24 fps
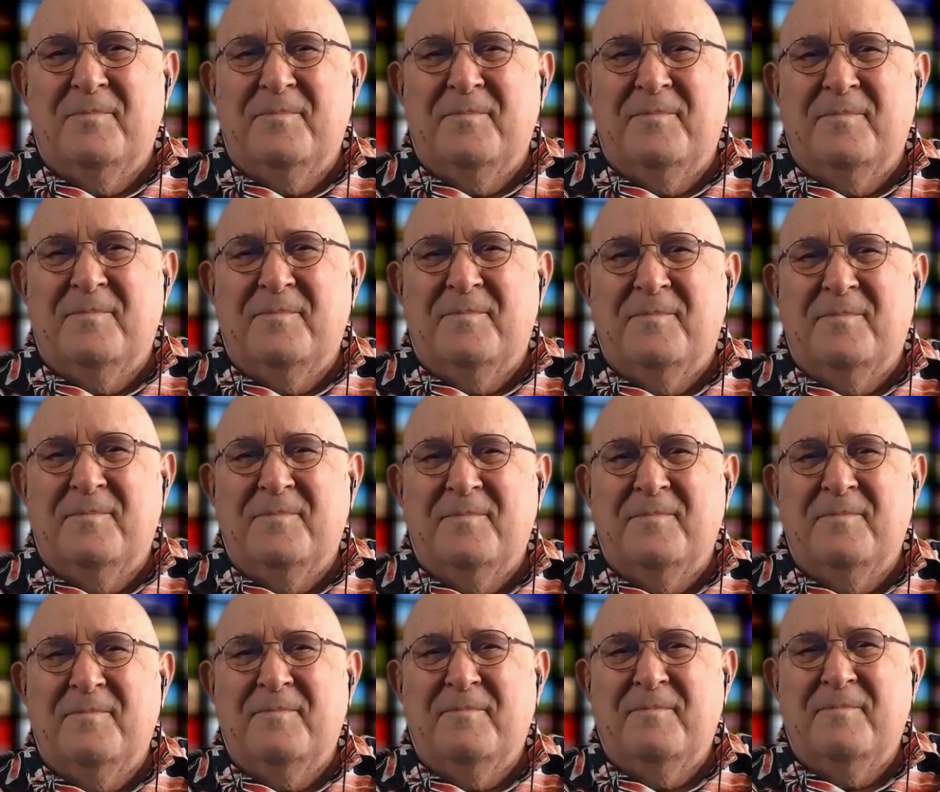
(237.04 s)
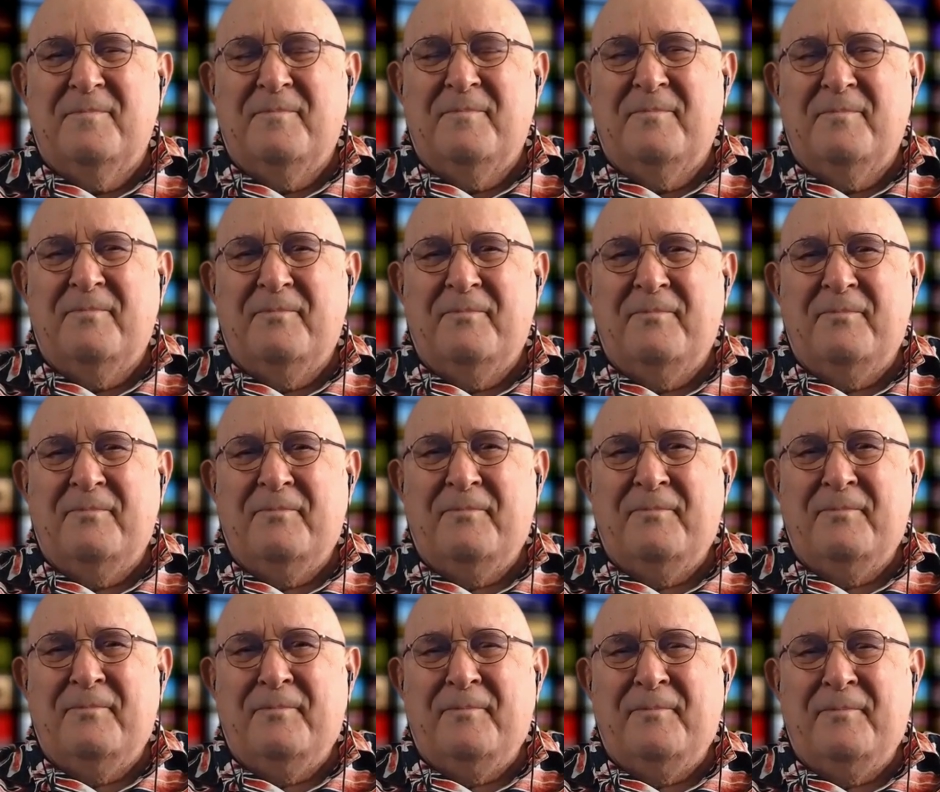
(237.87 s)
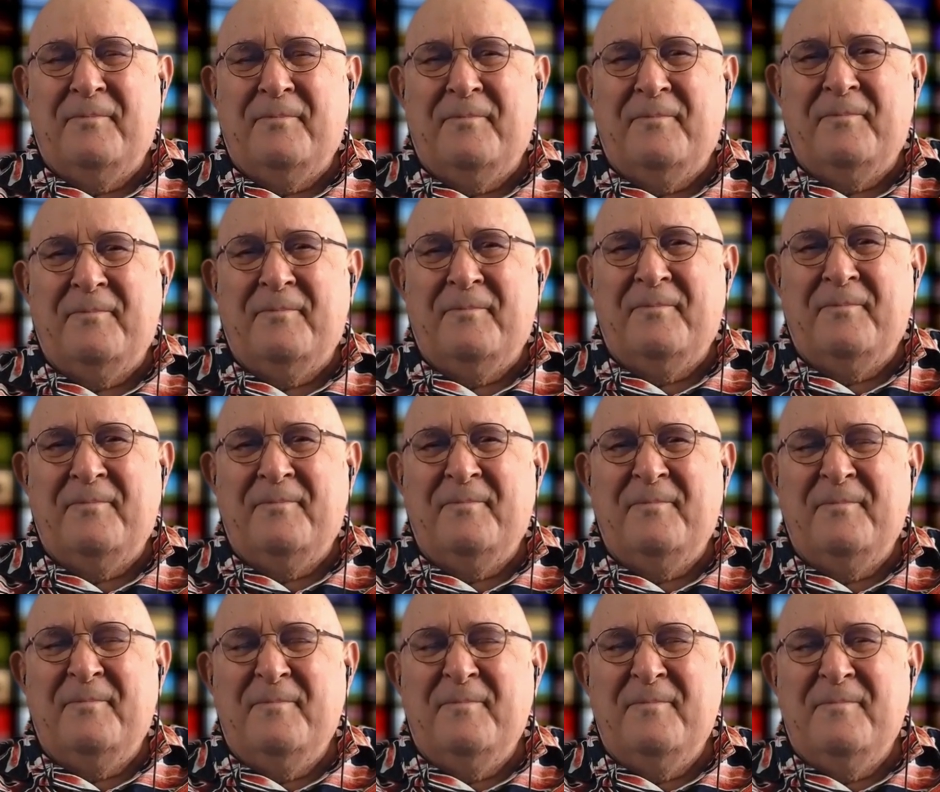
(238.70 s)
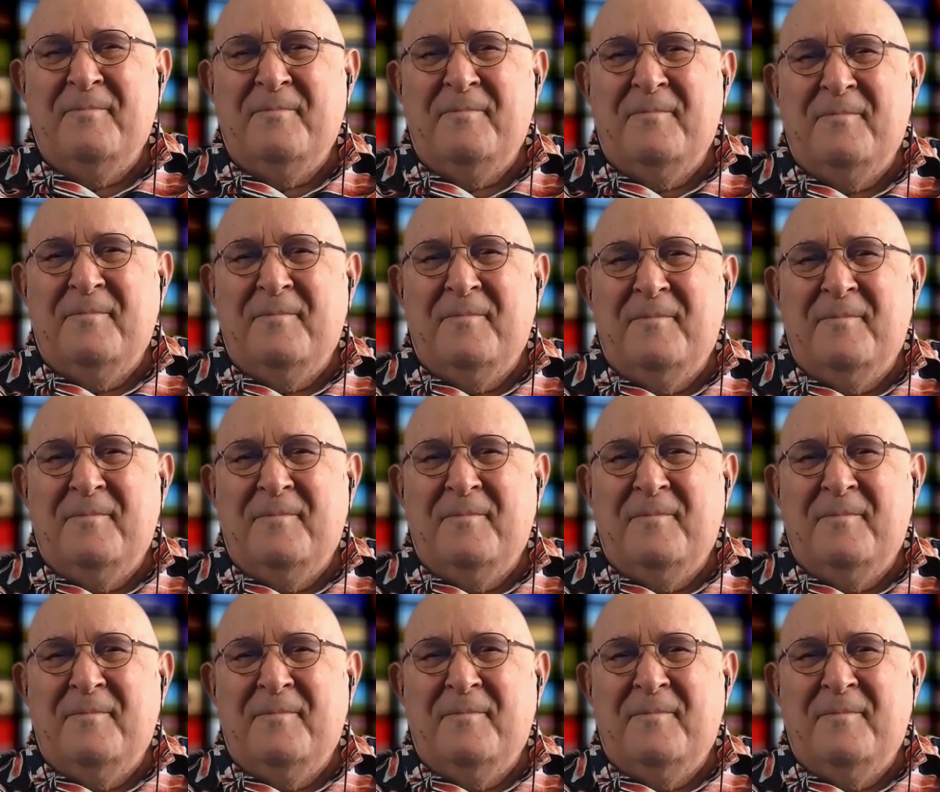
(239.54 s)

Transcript: The person shown says nothing.